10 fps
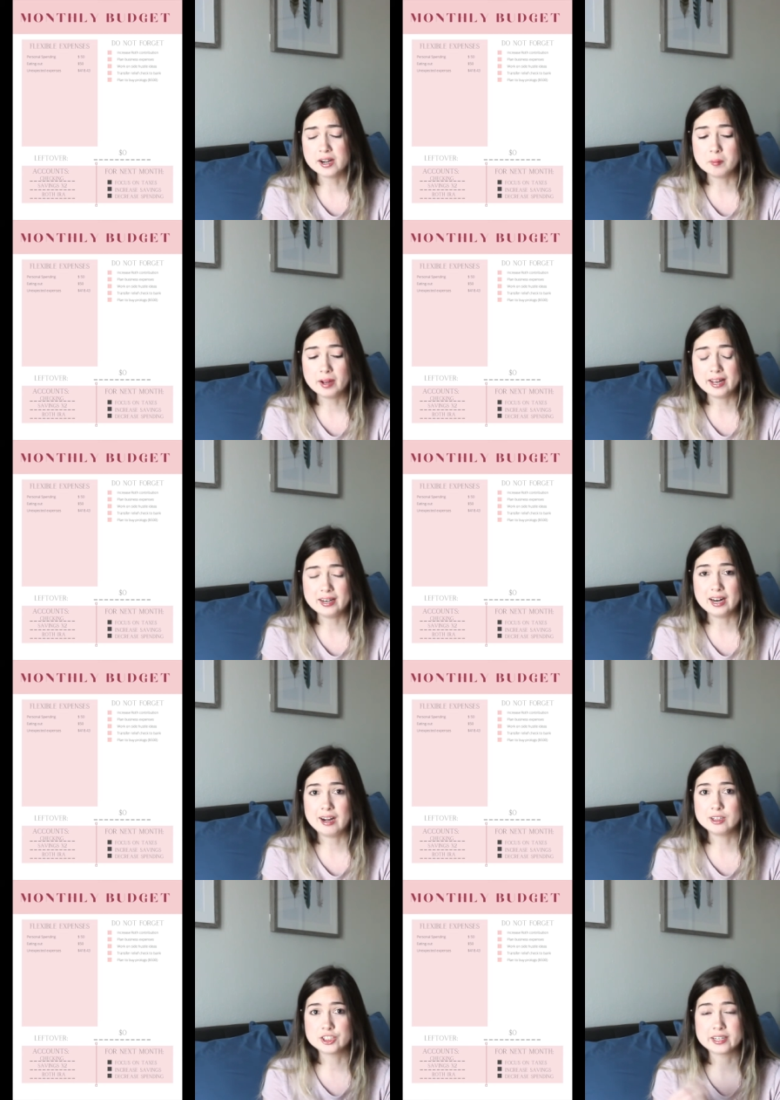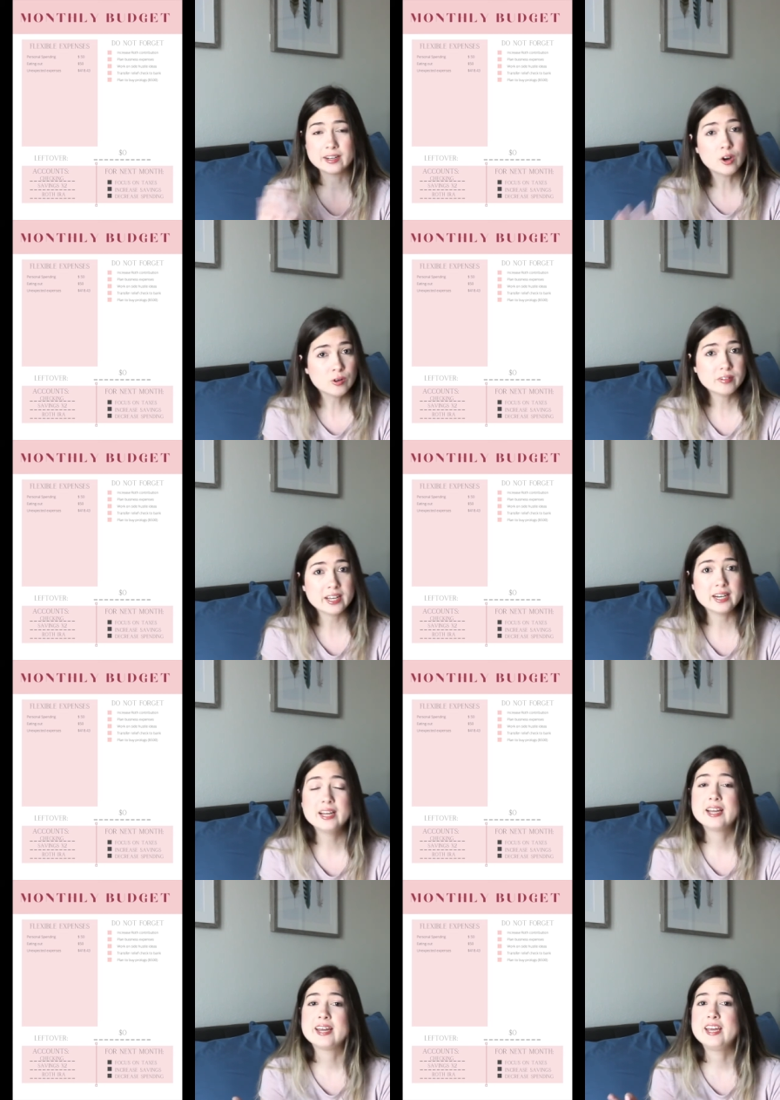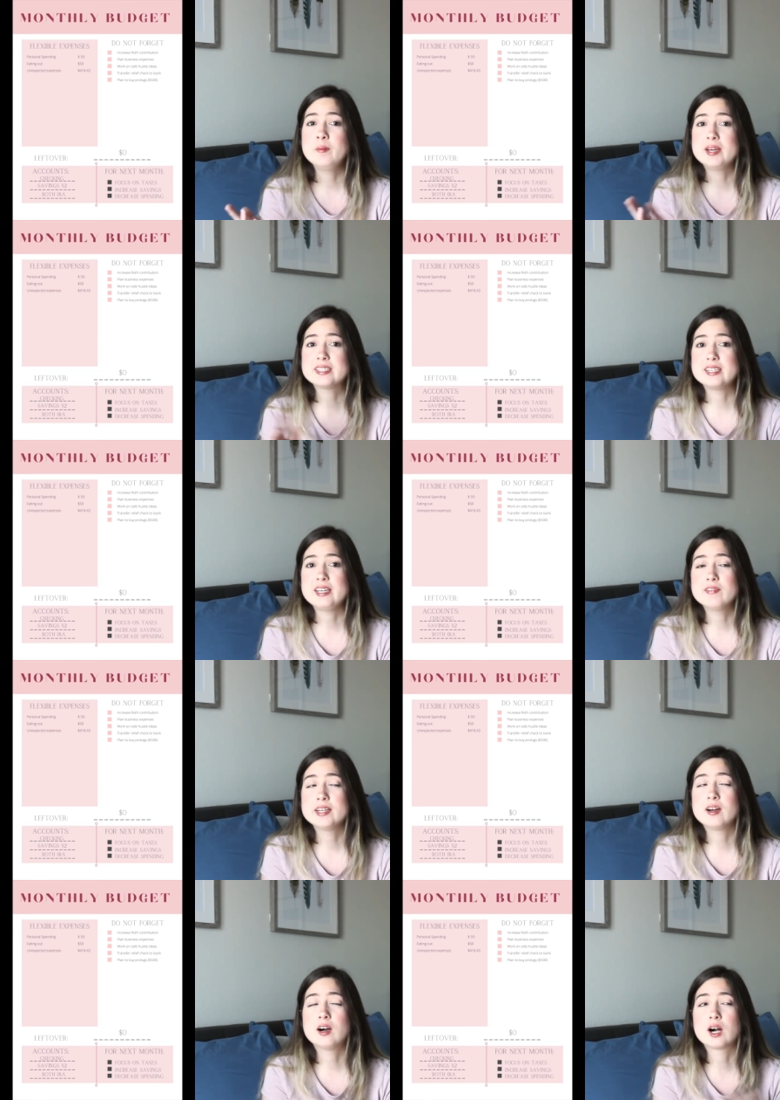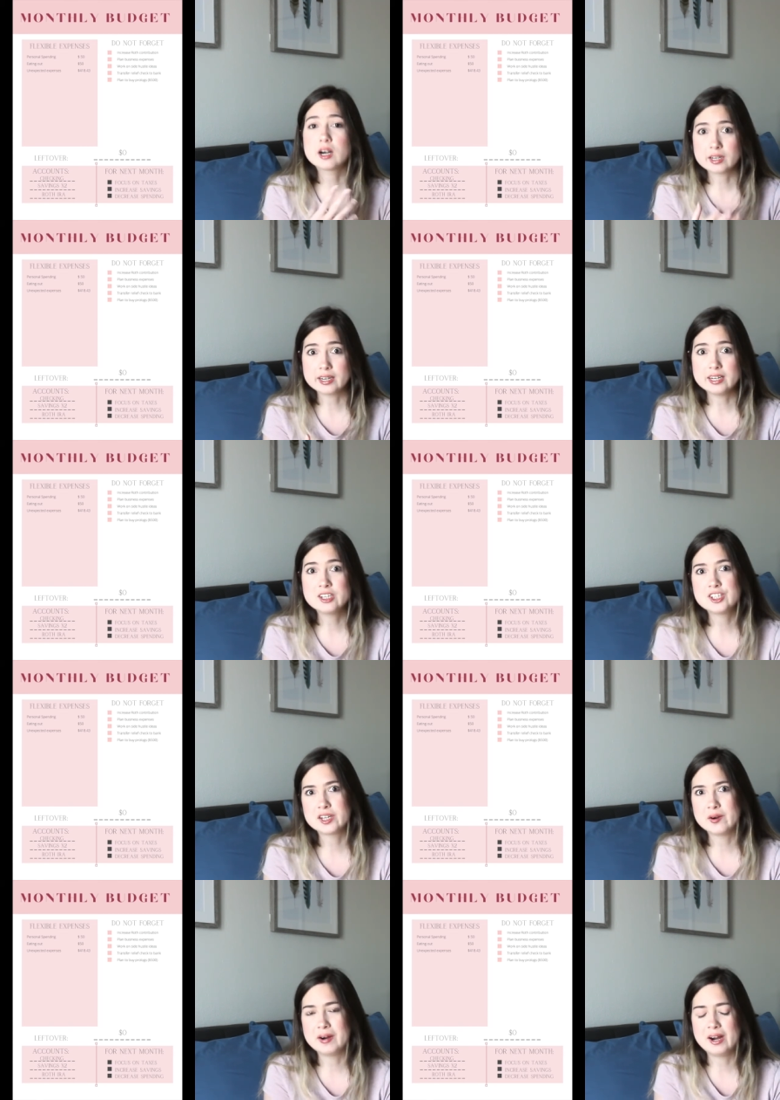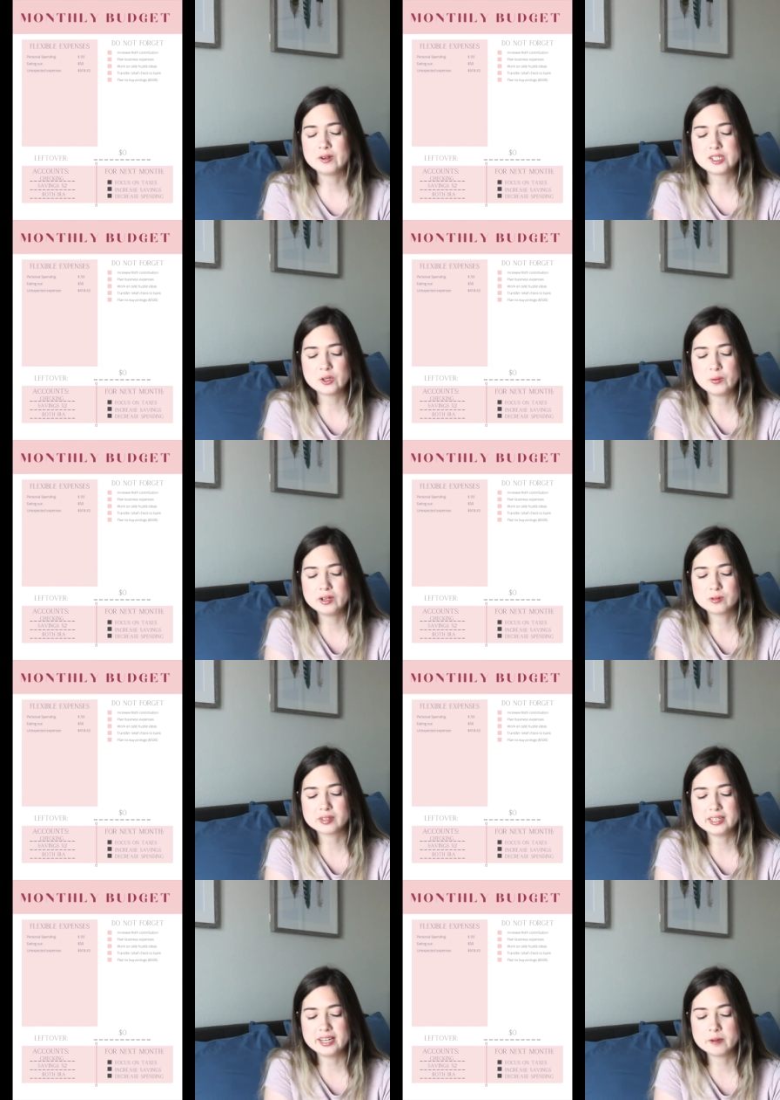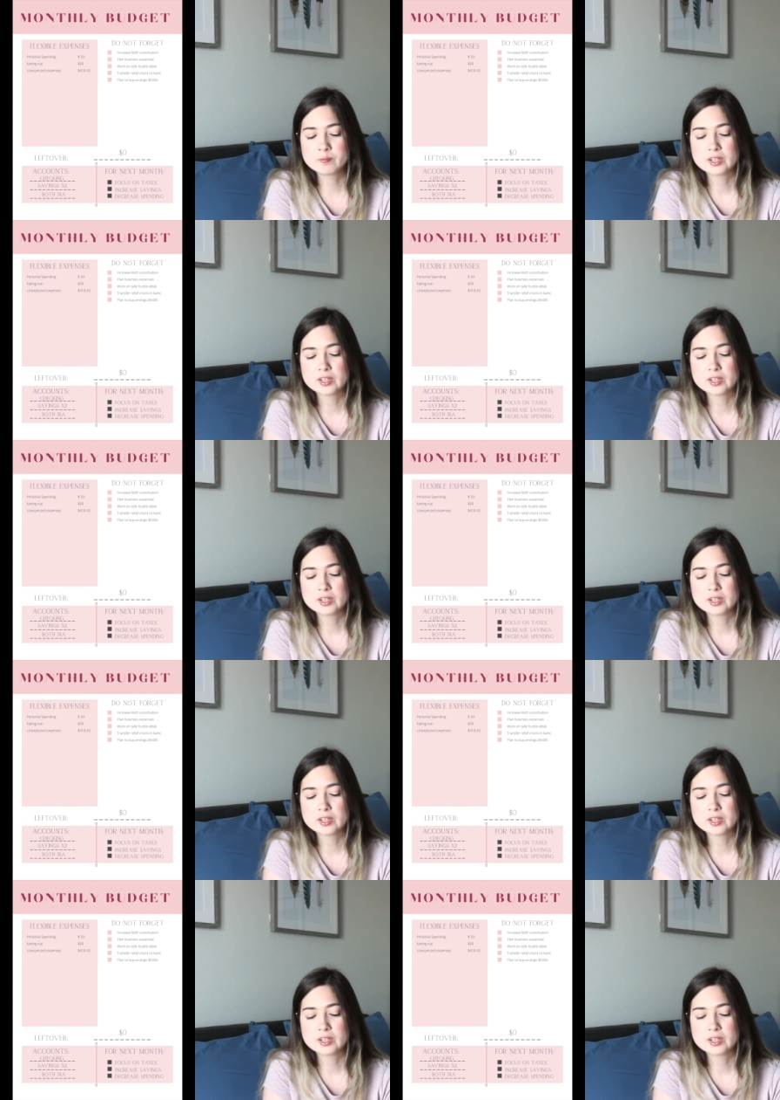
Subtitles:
And now during COVID, it makes it even harder to go out. So we don't really